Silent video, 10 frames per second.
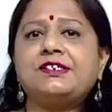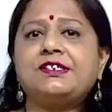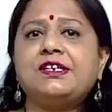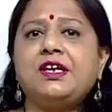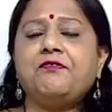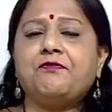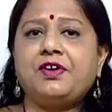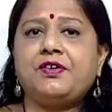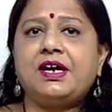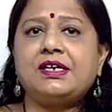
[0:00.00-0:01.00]
density
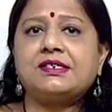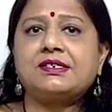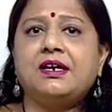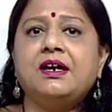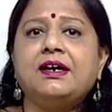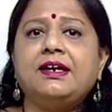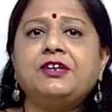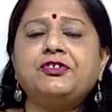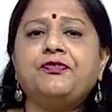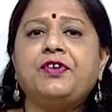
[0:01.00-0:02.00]
whereas
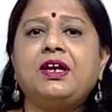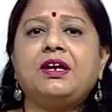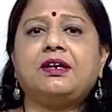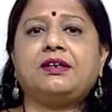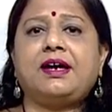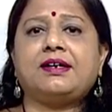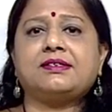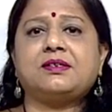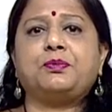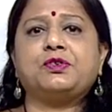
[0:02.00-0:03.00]
electrophile
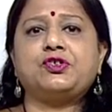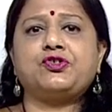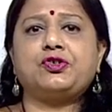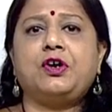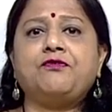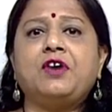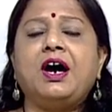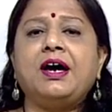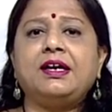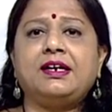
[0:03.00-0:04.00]
attacks a position of
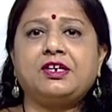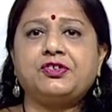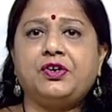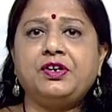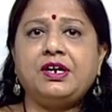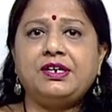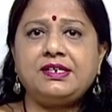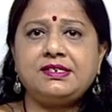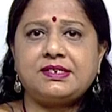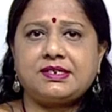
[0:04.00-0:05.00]
high electron
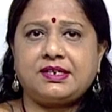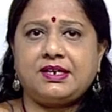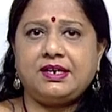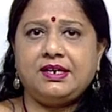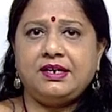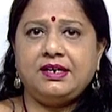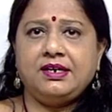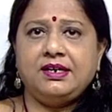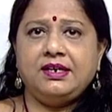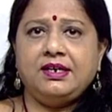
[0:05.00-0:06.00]
density
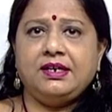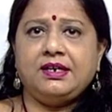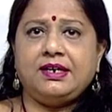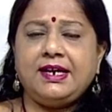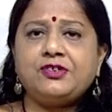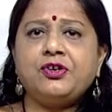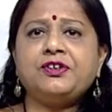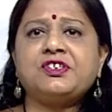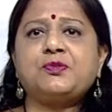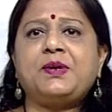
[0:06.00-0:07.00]

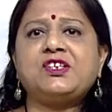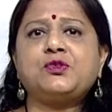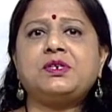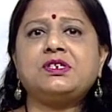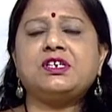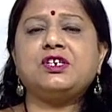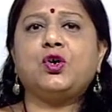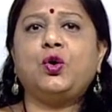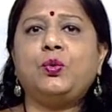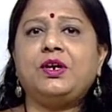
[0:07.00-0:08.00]
electron displacement in
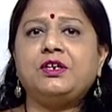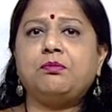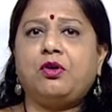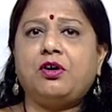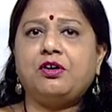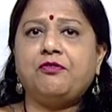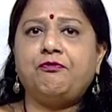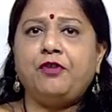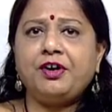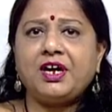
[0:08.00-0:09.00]
covalent bond.
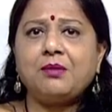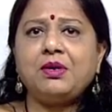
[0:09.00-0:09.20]
For a